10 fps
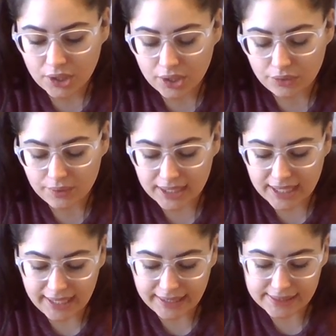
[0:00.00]
you can
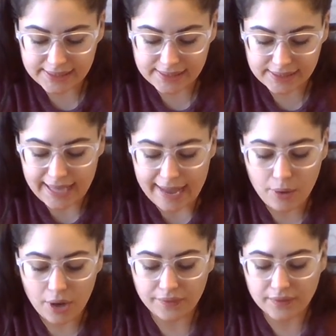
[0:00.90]
kind of see how
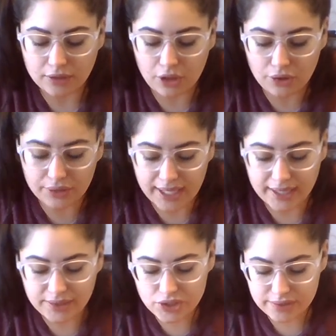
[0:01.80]
on the long
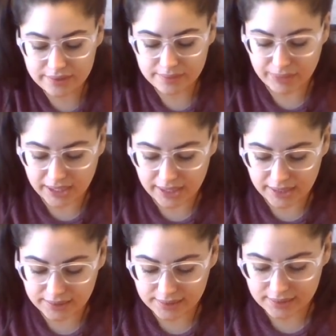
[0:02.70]
edges,
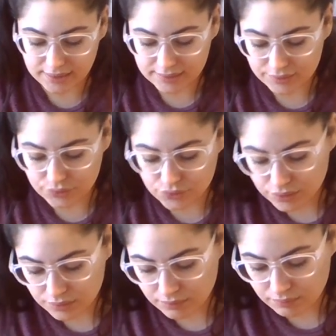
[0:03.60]
because there's
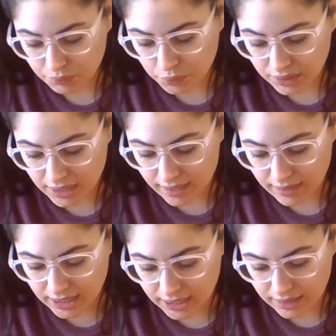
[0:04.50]
more
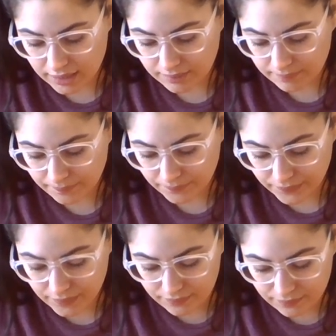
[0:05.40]
area
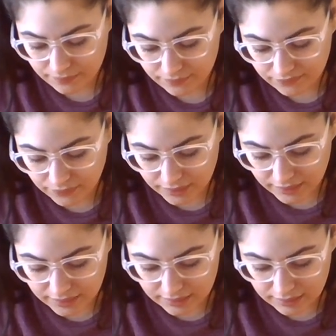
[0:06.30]
for
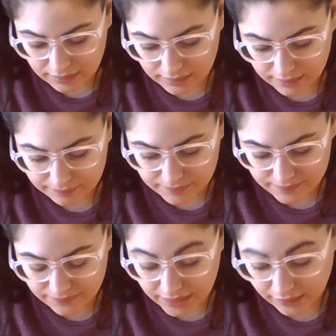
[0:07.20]
the
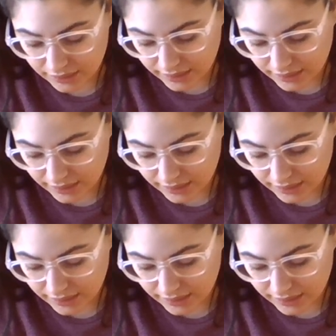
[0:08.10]
vinegar to